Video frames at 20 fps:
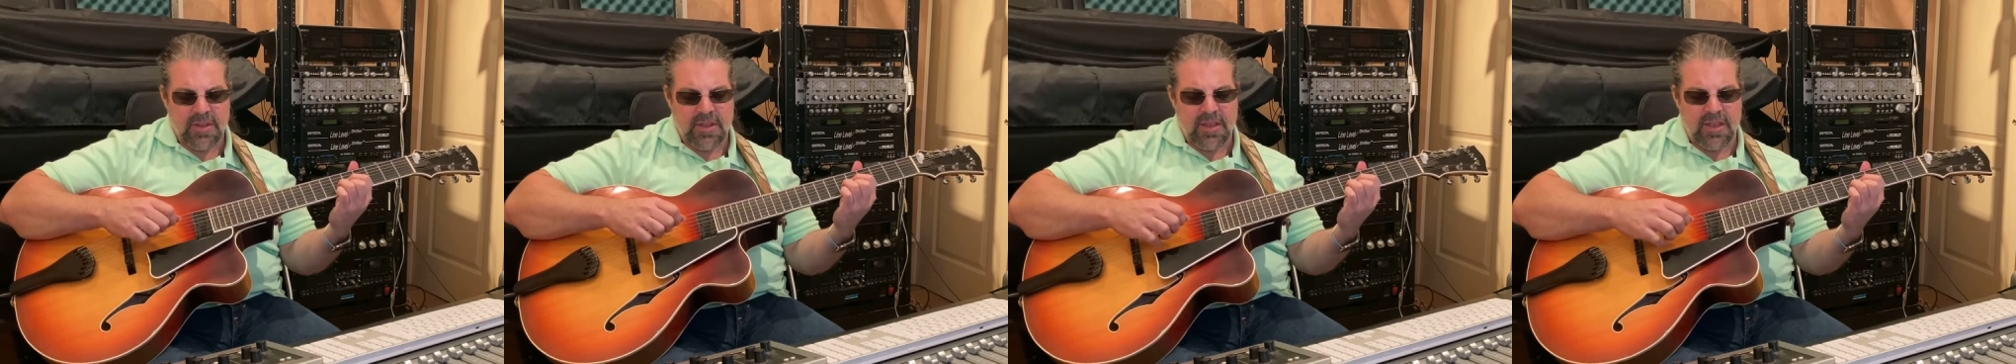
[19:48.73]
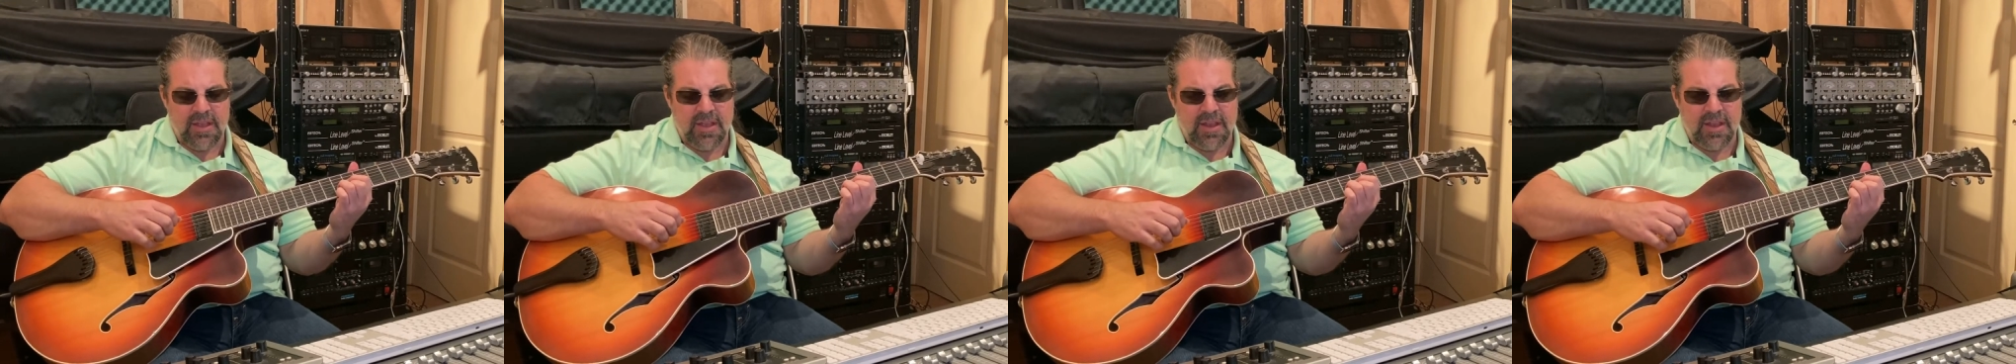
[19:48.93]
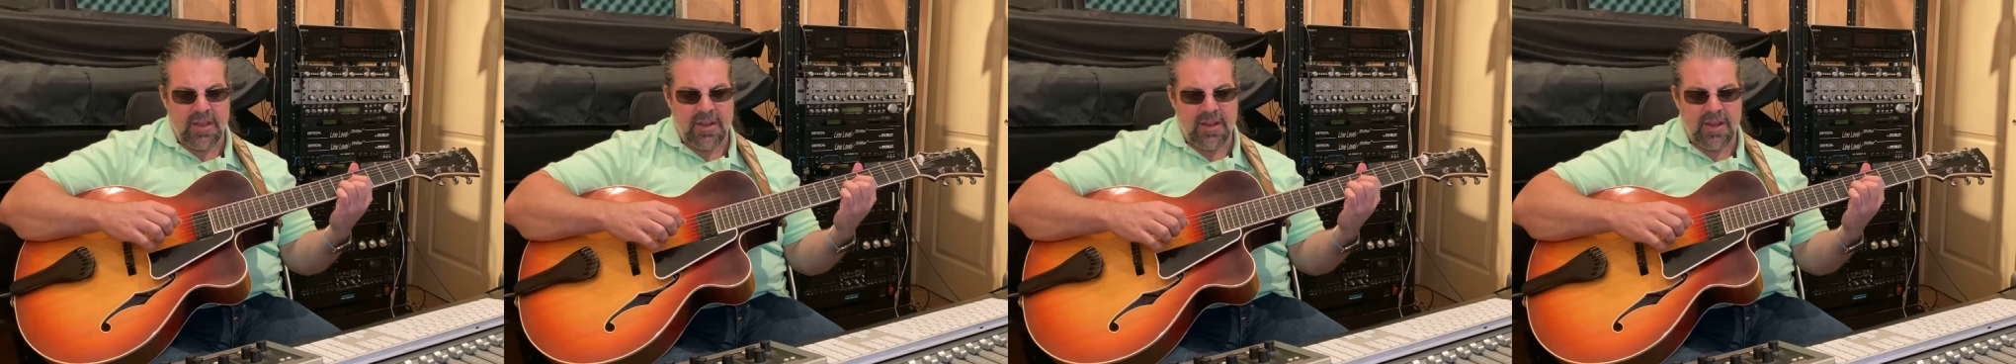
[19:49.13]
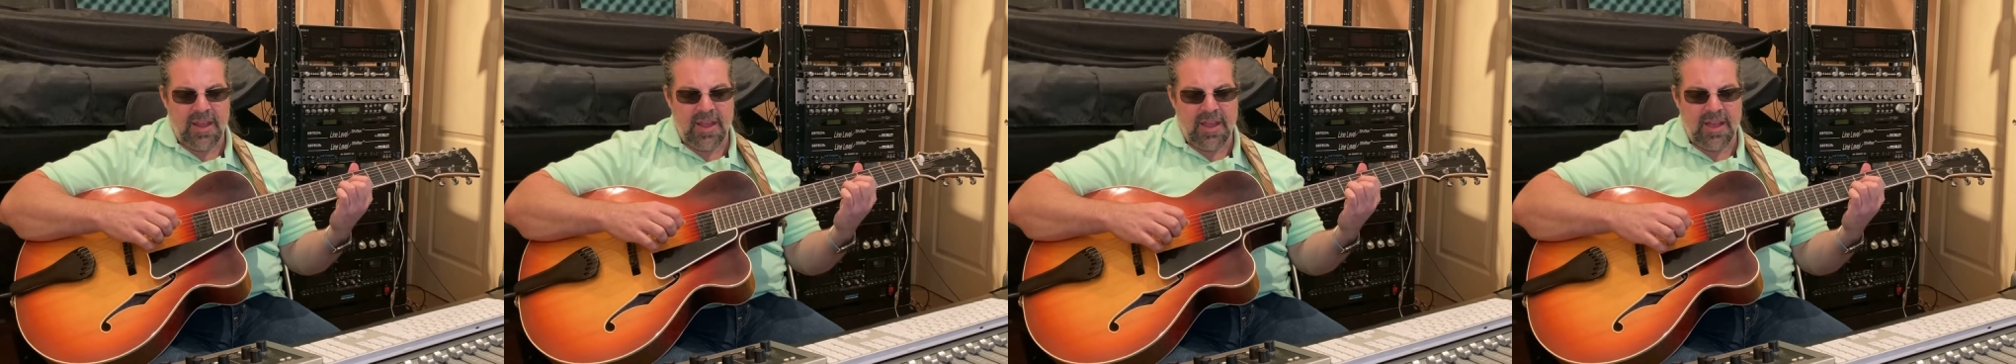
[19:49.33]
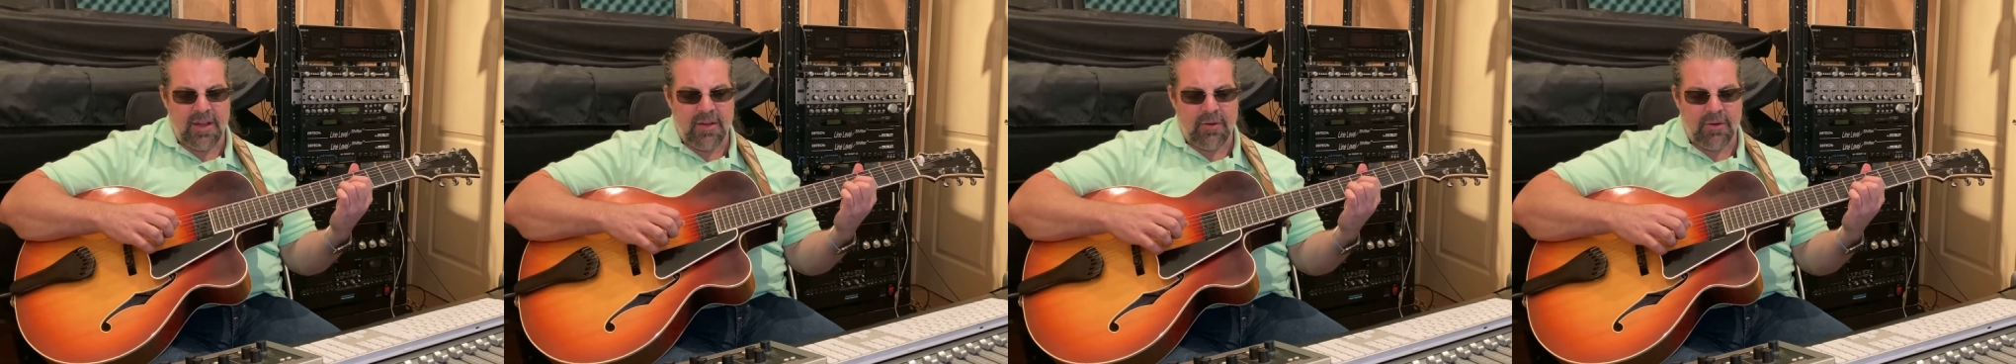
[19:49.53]
And
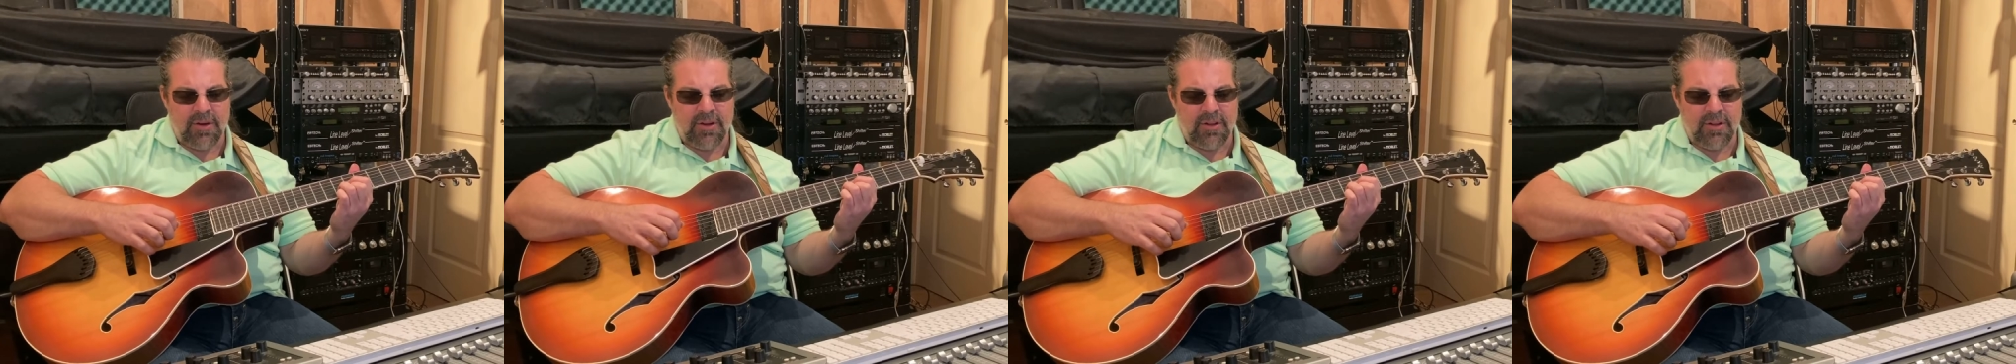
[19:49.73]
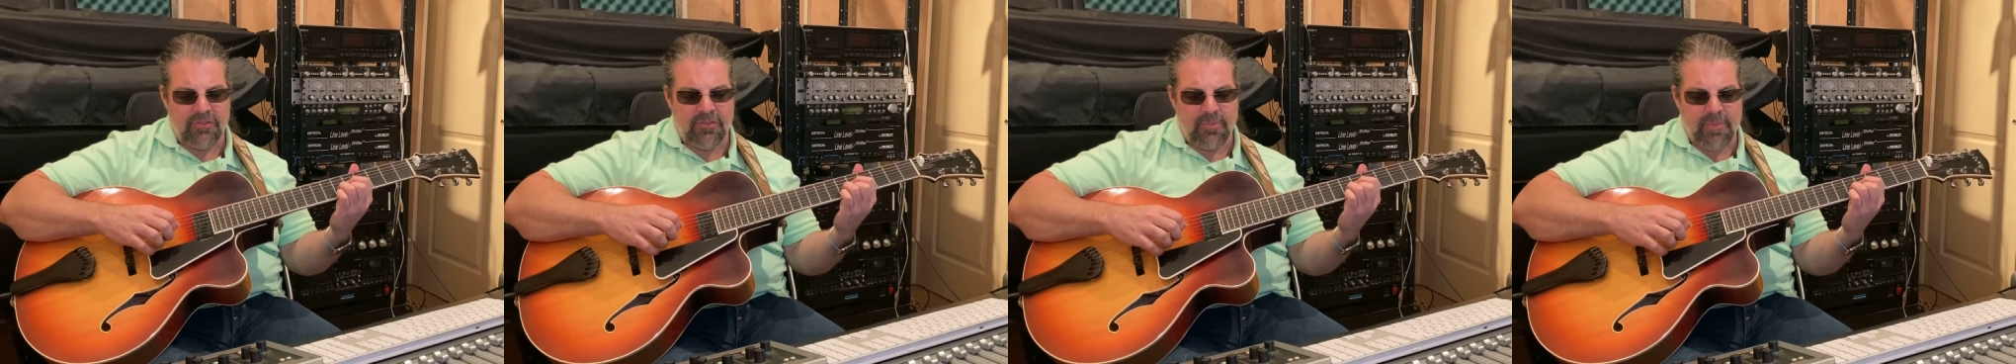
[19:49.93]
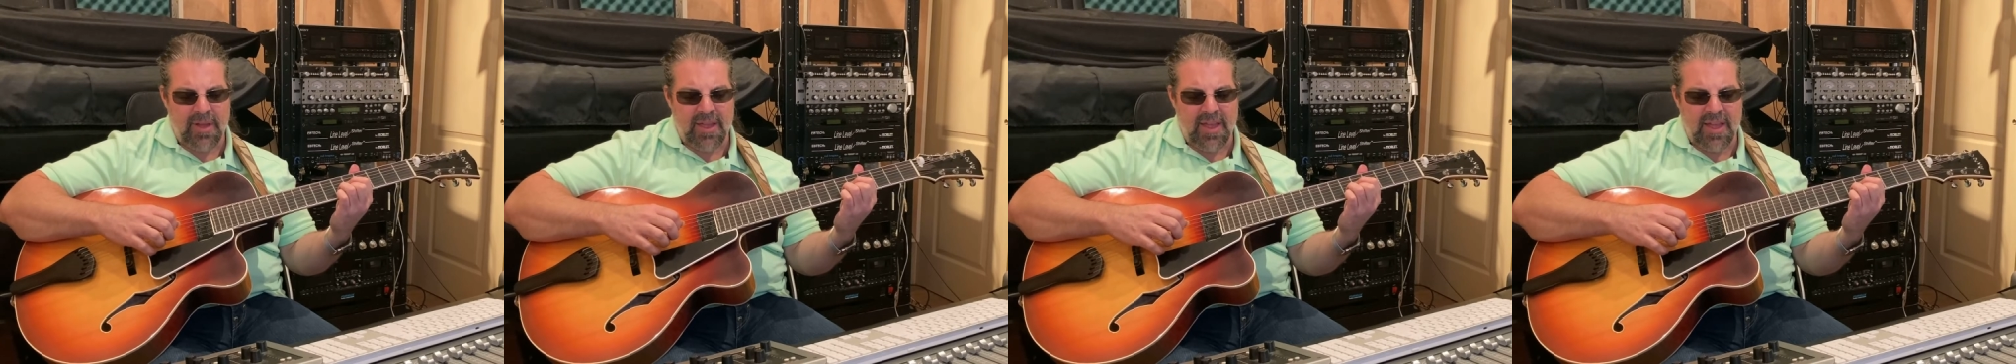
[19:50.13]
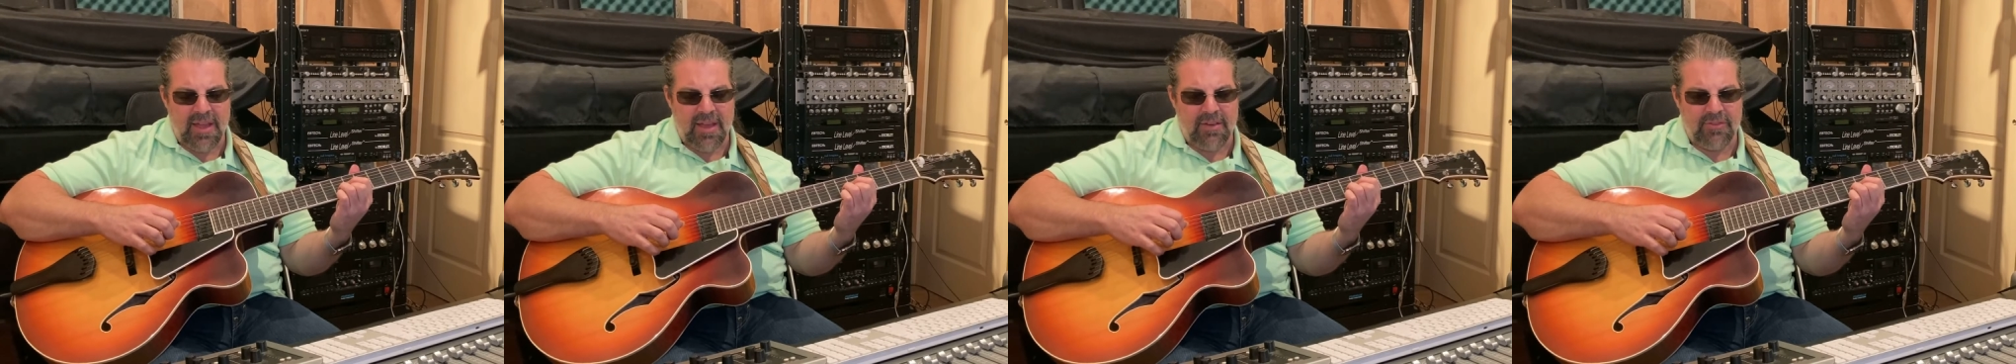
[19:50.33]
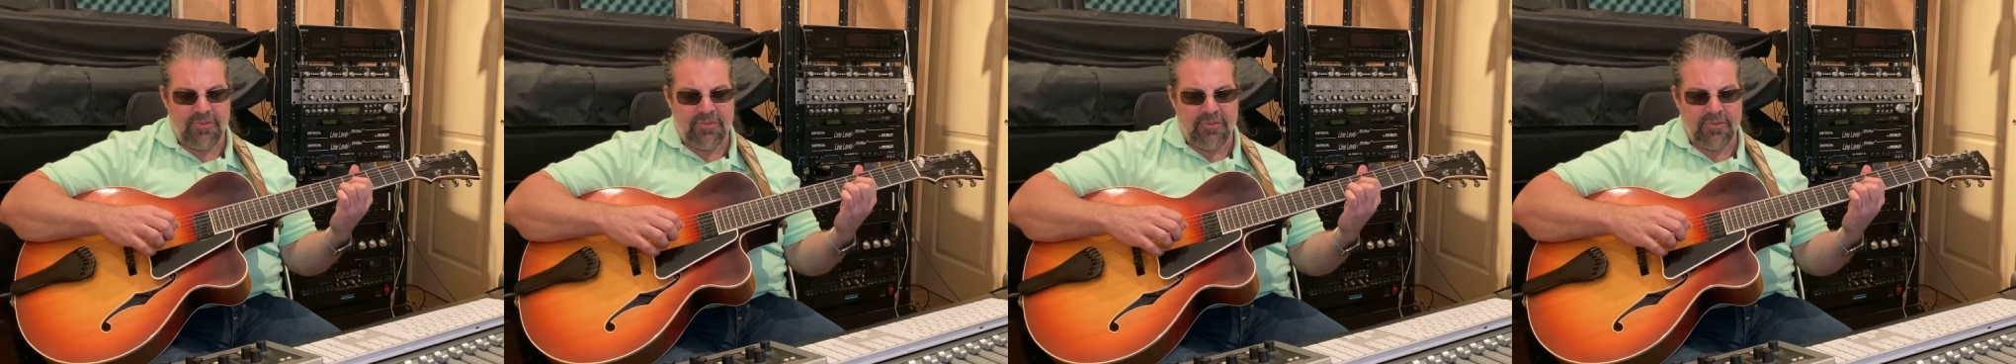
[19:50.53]
now I'm going to look for my
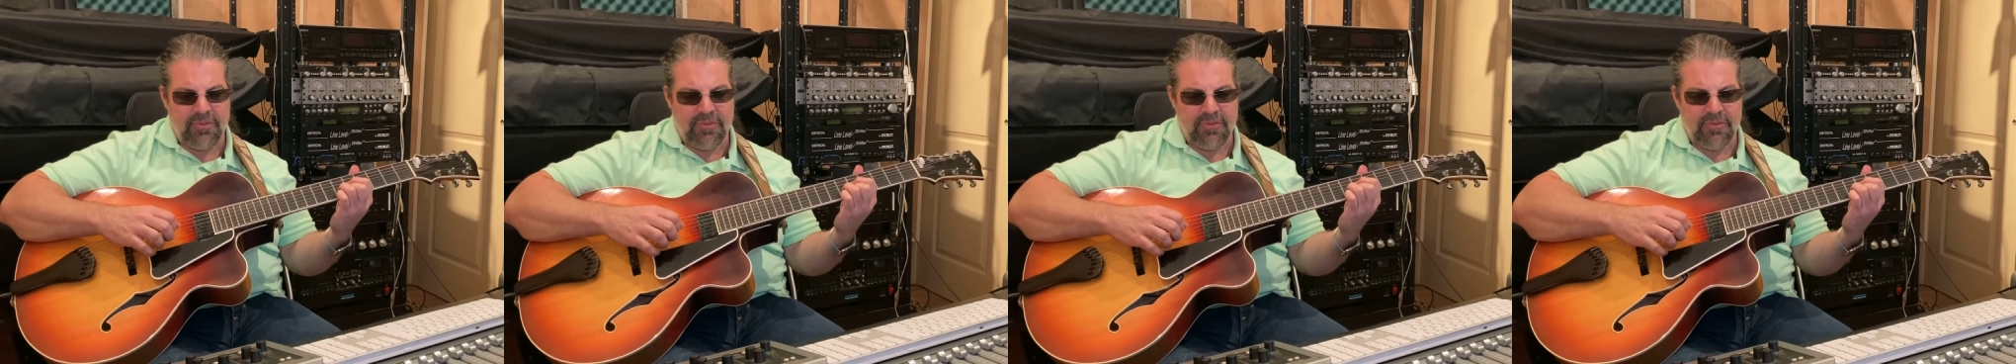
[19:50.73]
F,